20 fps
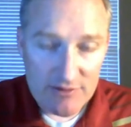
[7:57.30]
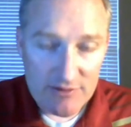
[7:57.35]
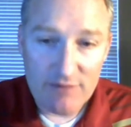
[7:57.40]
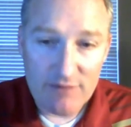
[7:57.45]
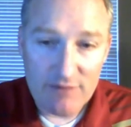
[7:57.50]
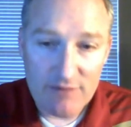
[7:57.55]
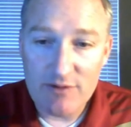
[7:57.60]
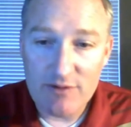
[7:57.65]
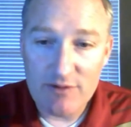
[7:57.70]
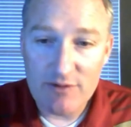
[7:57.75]

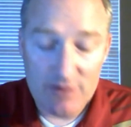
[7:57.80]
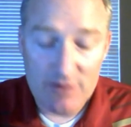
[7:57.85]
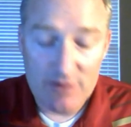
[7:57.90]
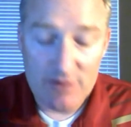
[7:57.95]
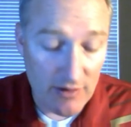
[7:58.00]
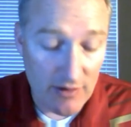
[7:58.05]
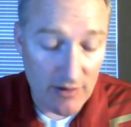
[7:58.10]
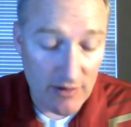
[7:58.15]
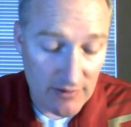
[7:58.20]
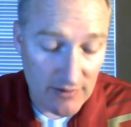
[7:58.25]
confused too.
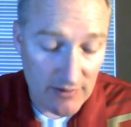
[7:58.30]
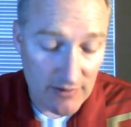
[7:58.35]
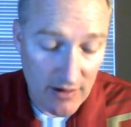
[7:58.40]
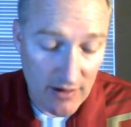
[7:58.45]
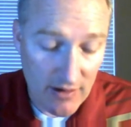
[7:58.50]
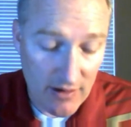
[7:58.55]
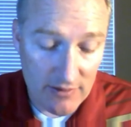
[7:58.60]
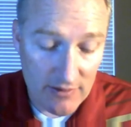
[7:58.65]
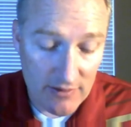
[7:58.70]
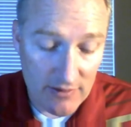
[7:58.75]

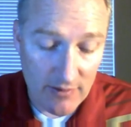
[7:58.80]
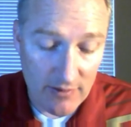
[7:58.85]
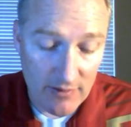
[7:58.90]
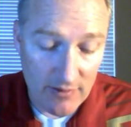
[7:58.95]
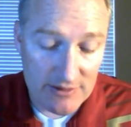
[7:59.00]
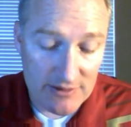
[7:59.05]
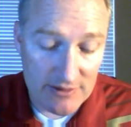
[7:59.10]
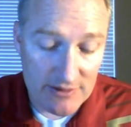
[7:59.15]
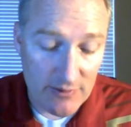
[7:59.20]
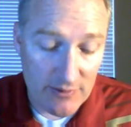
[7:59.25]
It
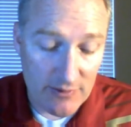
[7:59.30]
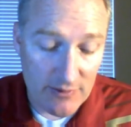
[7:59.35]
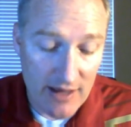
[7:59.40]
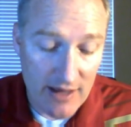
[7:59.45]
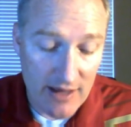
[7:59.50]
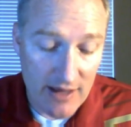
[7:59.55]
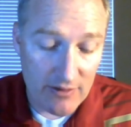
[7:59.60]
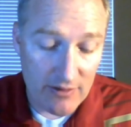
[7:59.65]
was either that or